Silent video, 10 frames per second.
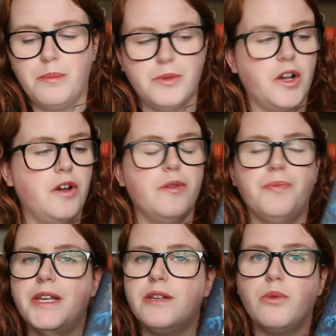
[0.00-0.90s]
So
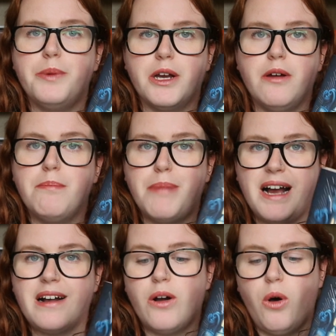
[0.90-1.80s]
these will be going
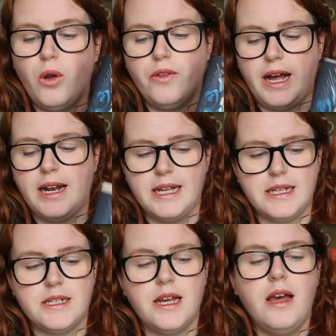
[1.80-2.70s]
back on that
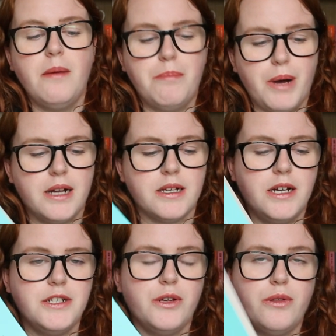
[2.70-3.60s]
list, but I
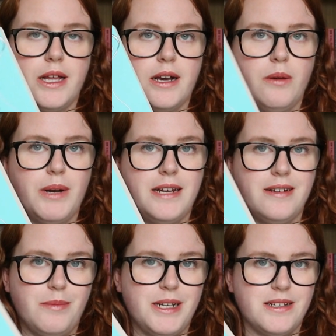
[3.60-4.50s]
do think I will end
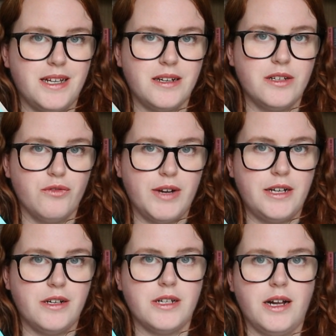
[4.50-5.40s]
up listening to
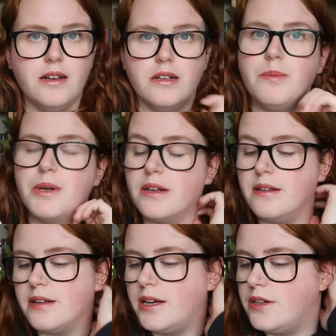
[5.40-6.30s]
Radio Silence
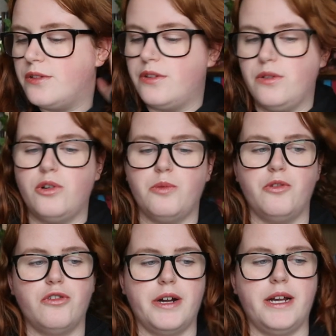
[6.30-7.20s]
because I used an
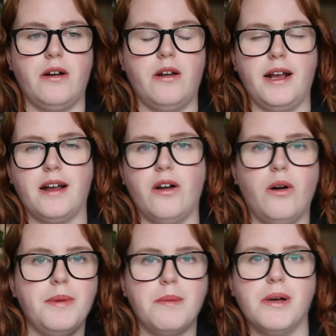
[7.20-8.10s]
Audible credit on like an
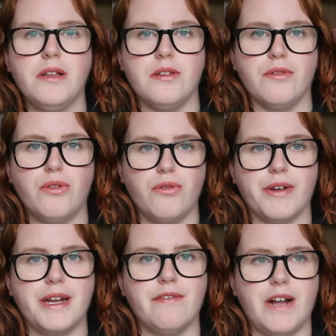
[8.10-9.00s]
omnibus of
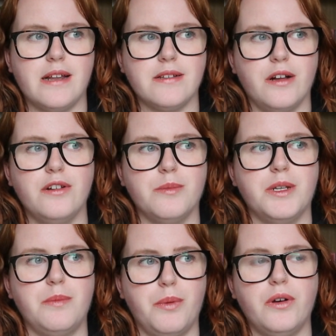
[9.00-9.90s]
3 of Alice
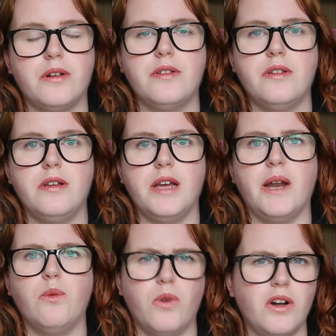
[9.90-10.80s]
Oseman's books
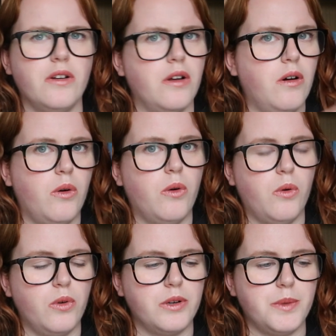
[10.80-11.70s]
in one
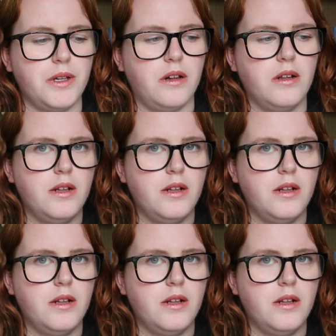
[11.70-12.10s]
Audible